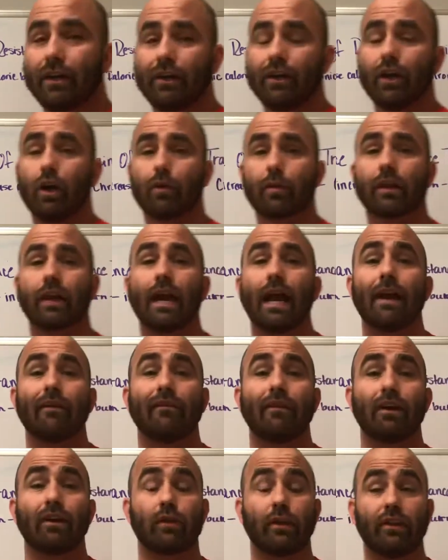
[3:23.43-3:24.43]
We're going to have
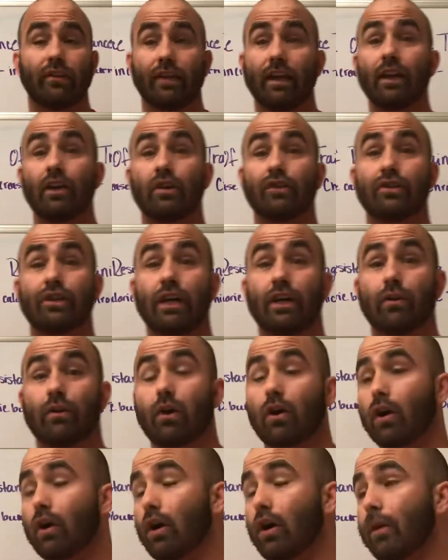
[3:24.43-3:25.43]
increased energy.
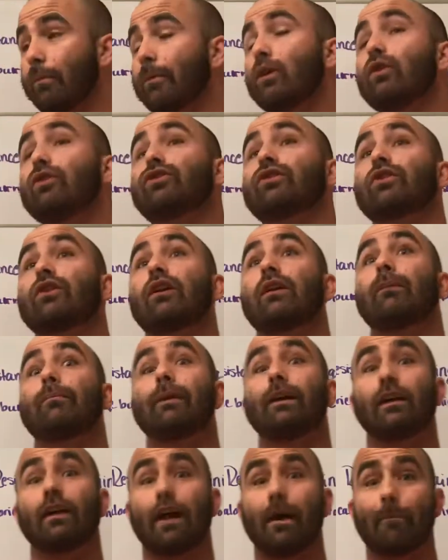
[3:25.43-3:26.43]
Our moods are going to be
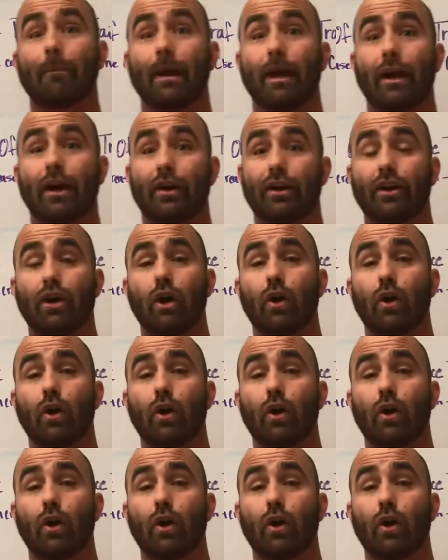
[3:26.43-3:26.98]
a lot better.